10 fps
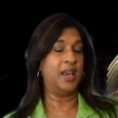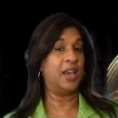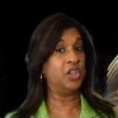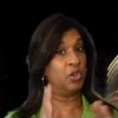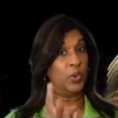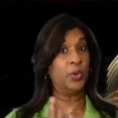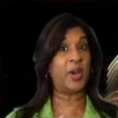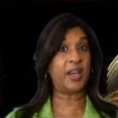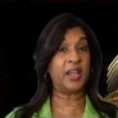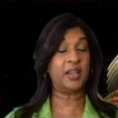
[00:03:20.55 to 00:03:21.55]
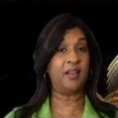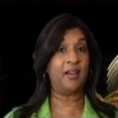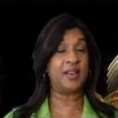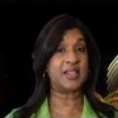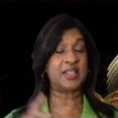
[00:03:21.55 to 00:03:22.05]
and you will
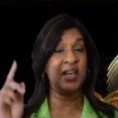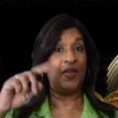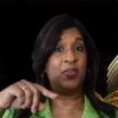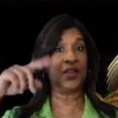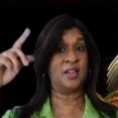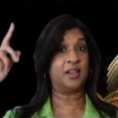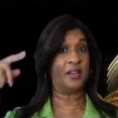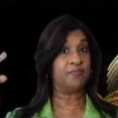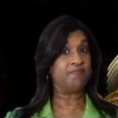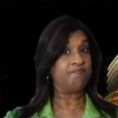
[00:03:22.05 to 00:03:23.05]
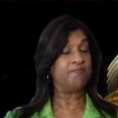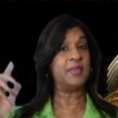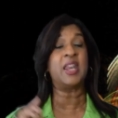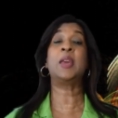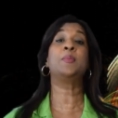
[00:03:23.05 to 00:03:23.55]
recognize the
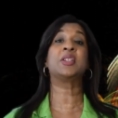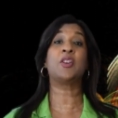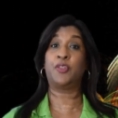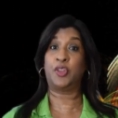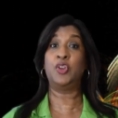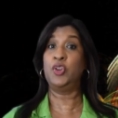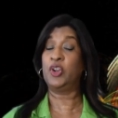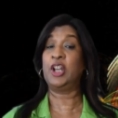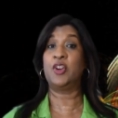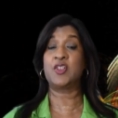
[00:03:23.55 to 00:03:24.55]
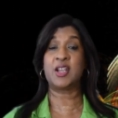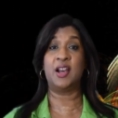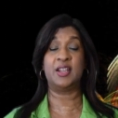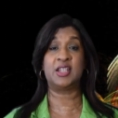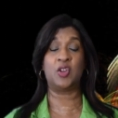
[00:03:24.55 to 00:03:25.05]
names of the
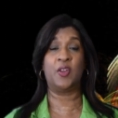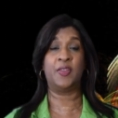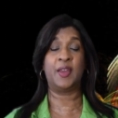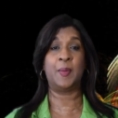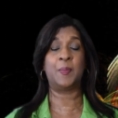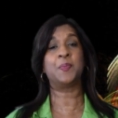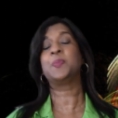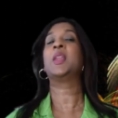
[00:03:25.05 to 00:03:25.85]
nucleotides on them.